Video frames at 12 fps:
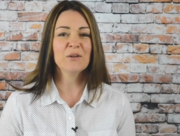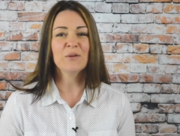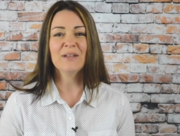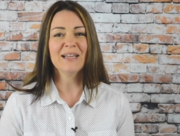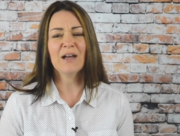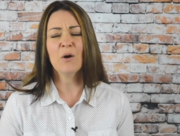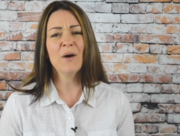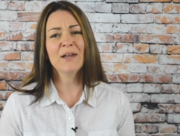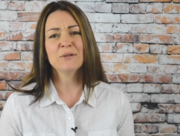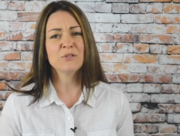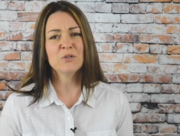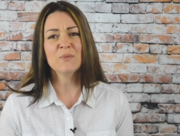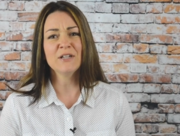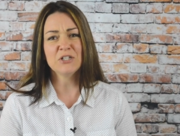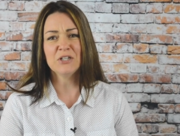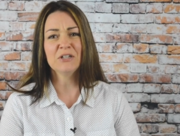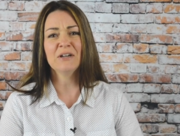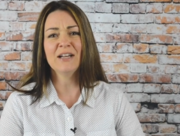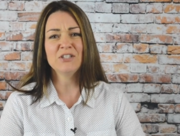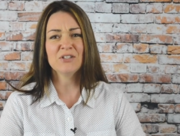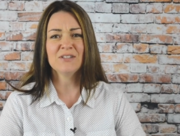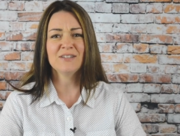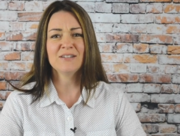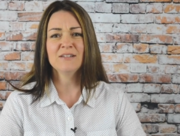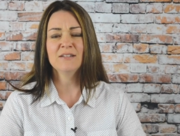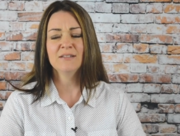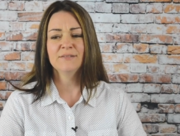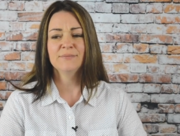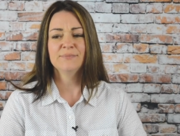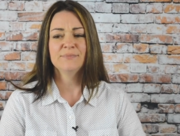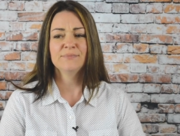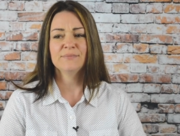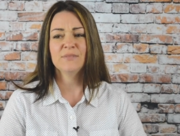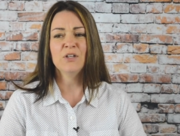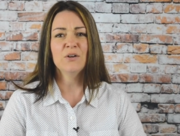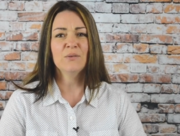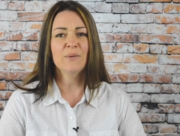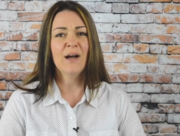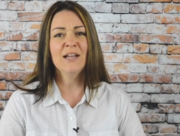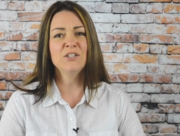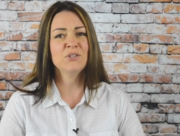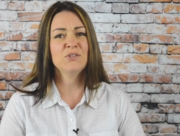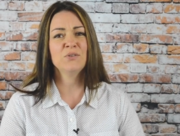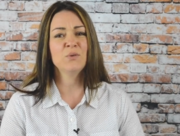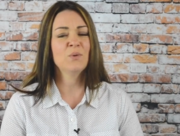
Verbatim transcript: know, like, oh, I don't do much here, I just, you know, I just do the